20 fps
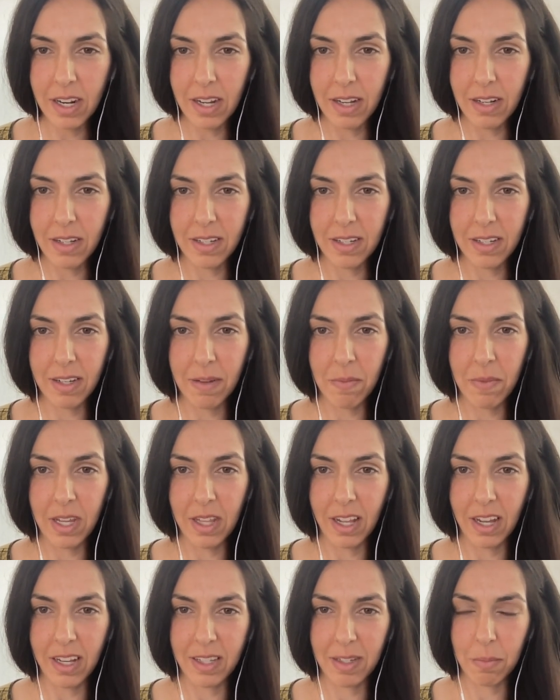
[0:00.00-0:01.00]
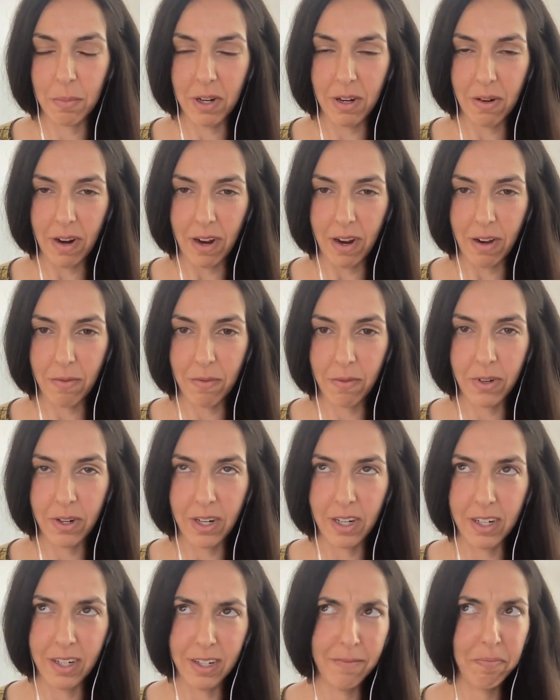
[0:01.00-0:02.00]
It's something that's been around
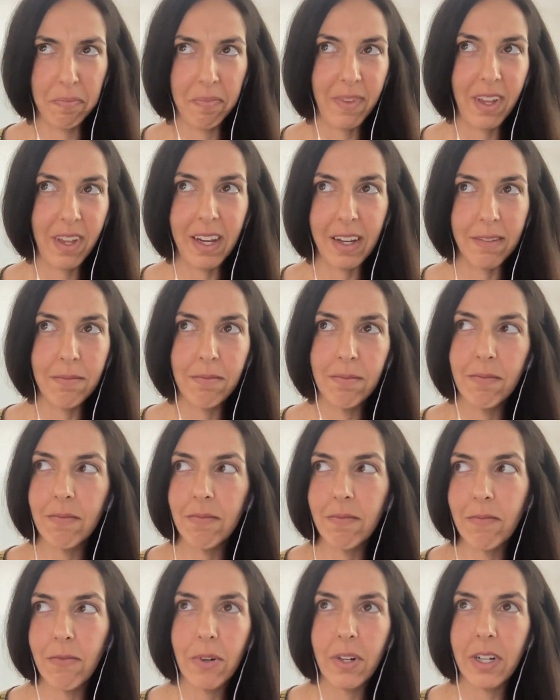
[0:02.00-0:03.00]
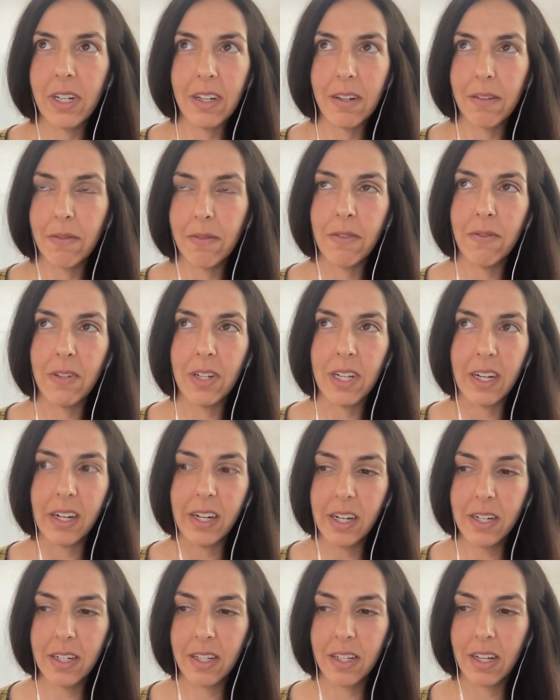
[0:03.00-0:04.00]
for 40 or 50
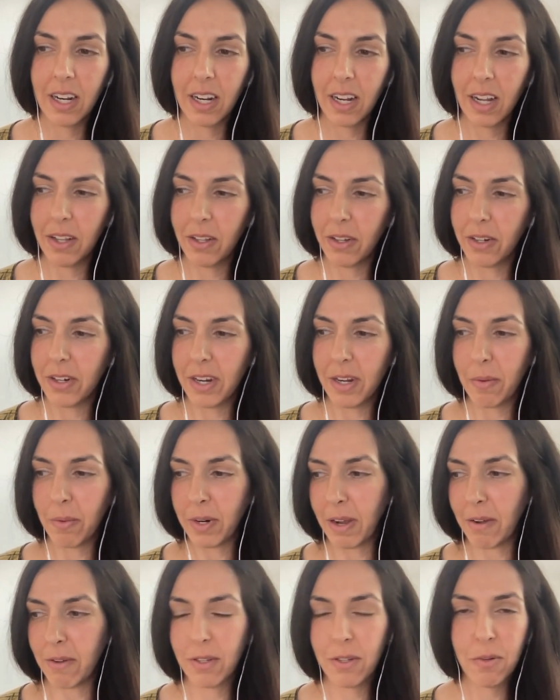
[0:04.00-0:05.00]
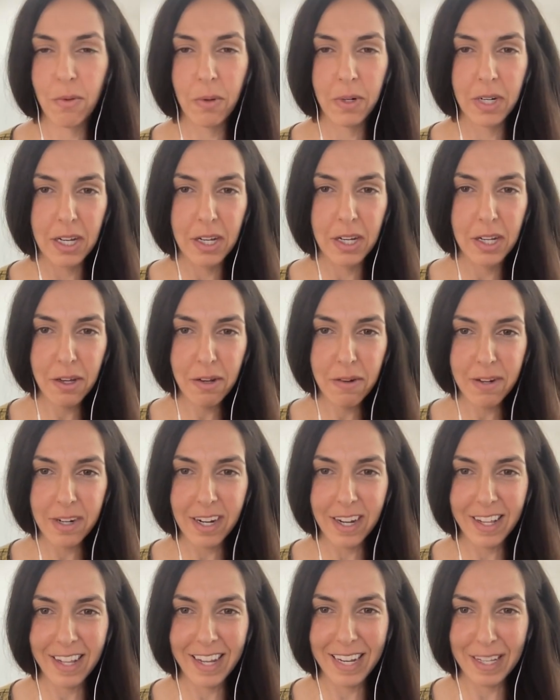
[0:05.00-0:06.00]
years. And I learned it when I was 22. And
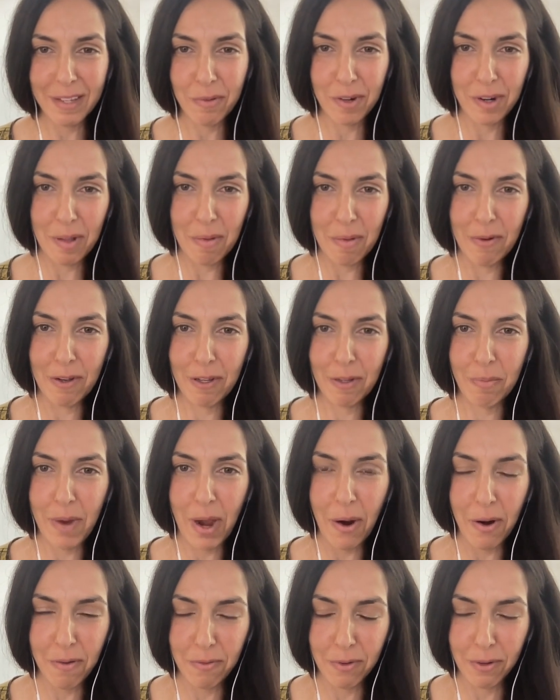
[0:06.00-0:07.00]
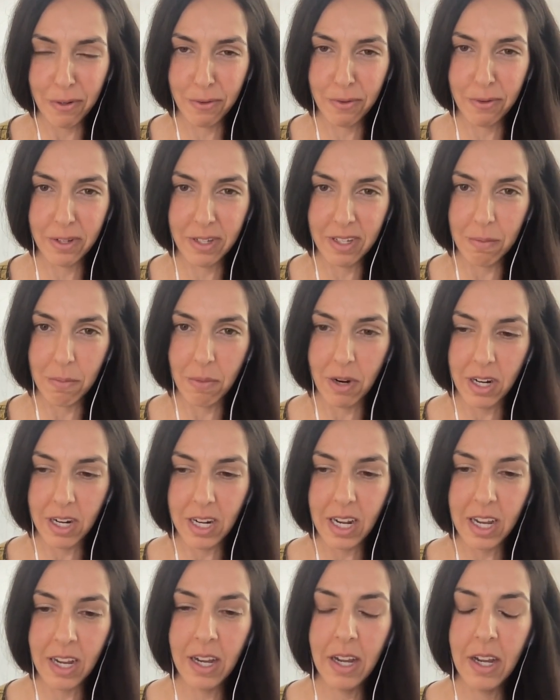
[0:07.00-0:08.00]
I think it's one of the most powerful tools in marketing.